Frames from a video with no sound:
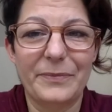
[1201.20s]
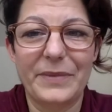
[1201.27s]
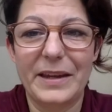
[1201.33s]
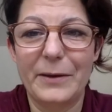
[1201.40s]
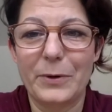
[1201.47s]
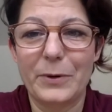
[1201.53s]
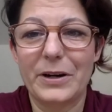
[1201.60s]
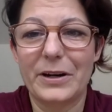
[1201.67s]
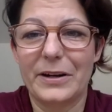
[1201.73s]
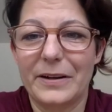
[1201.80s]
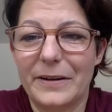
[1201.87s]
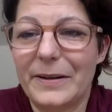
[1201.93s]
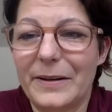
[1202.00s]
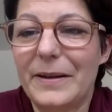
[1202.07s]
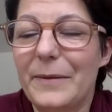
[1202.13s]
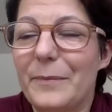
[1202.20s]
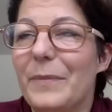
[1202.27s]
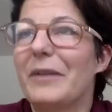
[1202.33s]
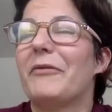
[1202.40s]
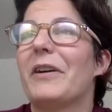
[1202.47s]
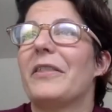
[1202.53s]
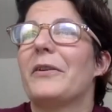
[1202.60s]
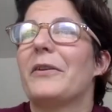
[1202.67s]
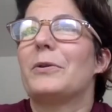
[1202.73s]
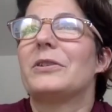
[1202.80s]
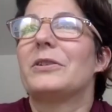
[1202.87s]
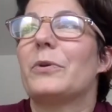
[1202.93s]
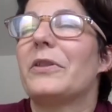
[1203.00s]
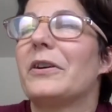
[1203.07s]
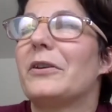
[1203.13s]
My father
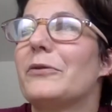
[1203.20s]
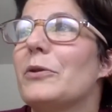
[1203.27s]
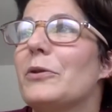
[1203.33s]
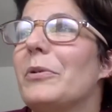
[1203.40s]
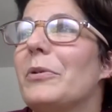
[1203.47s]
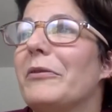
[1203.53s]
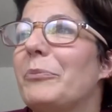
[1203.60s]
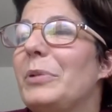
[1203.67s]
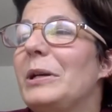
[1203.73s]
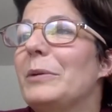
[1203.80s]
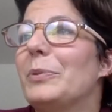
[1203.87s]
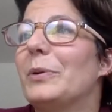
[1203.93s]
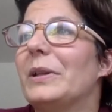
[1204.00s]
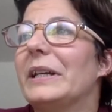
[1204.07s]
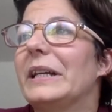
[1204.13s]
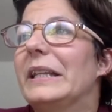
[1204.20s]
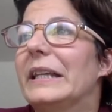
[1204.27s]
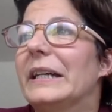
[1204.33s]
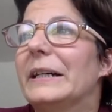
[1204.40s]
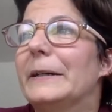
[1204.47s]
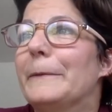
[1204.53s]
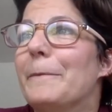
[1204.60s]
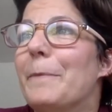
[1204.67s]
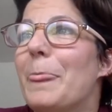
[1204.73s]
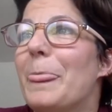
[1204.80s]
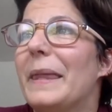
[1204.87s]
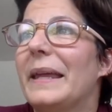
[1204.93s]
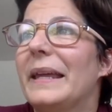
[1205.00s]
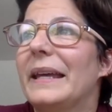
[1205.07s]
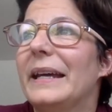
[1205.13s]
was with a group of people in a
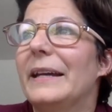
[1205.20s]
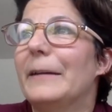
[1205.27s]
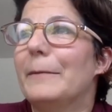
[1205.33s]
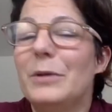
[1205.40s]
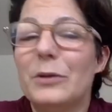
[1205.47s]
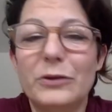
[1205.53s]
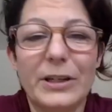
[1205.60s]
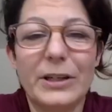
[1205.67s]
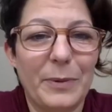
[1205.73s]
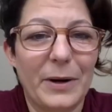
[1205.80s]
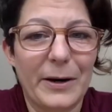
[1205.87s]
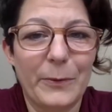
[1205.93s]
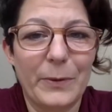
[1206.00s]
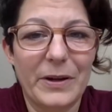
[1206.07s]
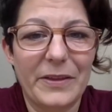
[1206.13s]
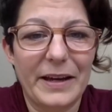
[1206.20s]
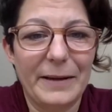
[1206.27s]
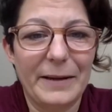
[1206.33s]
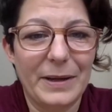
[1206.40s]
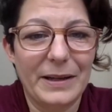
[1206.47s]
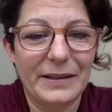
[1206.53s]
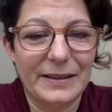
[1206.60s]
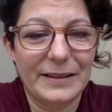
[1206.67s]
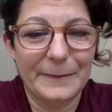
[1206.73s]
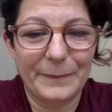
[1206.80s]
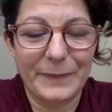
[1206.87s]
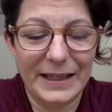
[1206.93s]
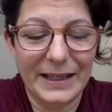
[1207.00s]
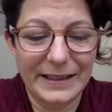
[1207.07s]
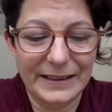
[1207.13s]
music bar where they met.
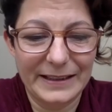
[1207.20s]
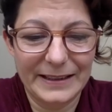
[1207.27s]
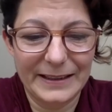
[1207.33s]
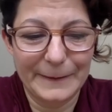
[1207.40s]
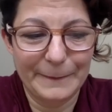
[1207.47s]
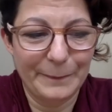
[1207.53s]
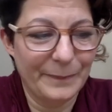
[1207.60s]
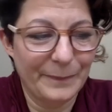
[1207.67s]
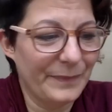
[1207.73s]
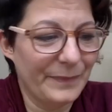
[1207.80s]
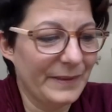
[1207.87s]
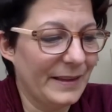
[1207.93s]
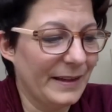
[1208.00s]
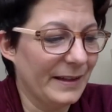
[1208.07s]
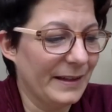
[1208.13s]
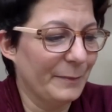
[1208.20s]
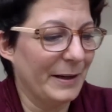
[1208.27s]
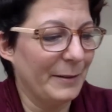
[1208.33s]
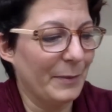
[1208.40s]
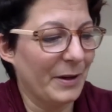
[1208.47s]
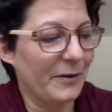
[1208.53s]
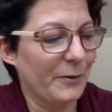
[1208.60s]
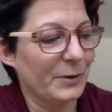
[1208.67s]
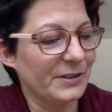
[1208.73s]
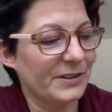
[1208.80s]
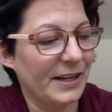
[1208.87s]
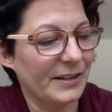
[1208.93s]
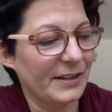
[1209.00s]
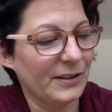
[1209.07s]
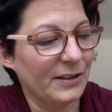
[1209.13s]
And my mother was
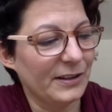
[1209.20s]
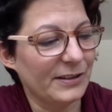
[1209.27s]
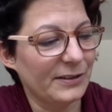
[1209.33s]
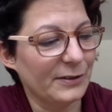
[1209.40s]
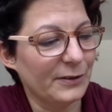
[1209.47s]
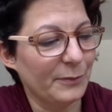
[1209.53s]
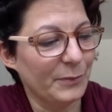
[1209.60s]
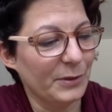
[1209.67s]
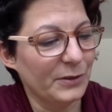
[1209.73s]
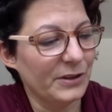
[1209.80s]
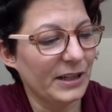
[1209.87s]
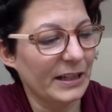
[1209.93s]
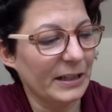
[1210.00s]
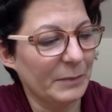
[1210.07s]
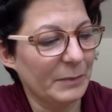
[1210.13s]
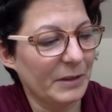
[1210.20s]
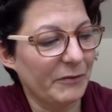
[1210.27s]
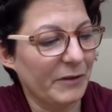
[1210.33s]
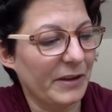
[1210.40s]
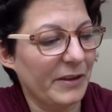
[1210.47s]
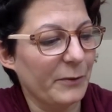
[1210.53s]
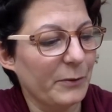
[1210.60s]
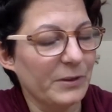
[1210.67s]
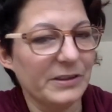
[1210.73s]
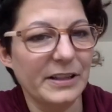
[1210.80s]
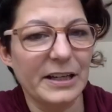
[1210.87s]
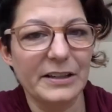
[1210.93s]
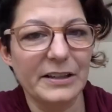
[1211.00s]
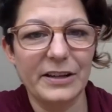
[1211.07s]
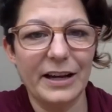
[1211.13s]
there to listen to the music and my father was
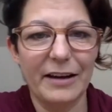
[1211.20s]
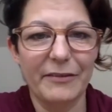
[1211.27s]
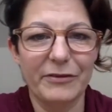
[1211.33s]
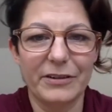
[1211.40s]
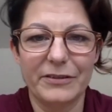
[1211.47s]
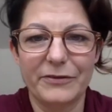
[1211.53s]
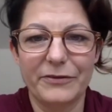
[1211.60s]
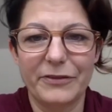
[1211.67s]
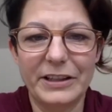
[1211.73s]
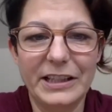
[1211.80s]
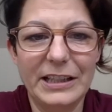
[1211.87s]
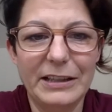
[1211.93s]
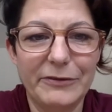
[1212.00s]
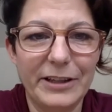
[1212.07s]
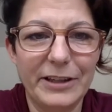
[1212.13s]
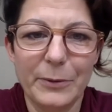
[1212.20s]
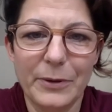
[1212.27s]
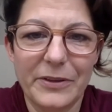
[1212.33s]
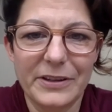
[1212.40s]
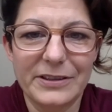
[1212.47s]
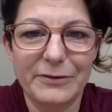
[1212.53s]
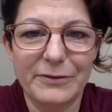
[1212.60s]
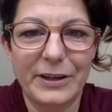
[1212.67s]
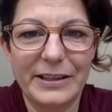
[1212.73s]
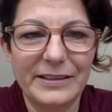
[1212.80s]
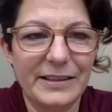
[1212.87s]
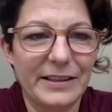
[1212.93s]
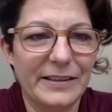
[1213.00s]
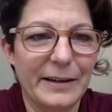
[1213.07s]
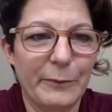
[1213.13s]
there to have a funny evening with his
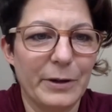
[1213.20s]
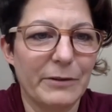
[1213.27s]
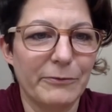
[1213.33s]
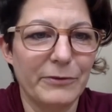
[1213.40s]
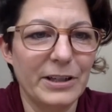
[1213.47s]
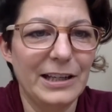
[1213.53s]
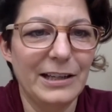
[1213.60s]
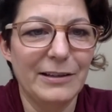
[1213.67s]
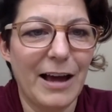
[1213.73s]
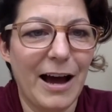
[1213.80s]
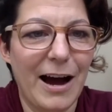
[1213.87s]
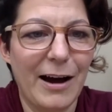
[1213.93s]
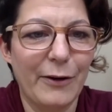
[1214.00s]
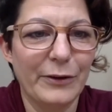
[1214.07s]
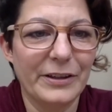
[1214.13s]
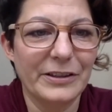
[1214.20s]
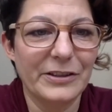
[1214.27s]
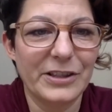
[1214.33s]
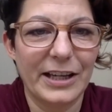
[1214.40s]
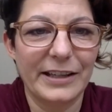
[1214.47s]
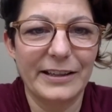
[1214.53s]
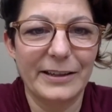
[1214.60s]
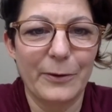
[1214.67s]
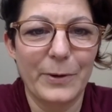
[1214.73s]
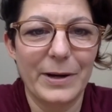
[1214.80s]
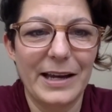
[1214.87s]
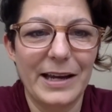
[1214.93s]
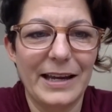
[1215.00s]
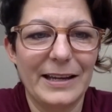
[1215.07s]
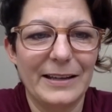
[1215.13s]
friends, and they were really loud and chatting
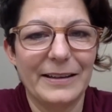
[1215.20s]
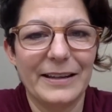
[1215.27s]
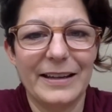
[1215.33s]
away. And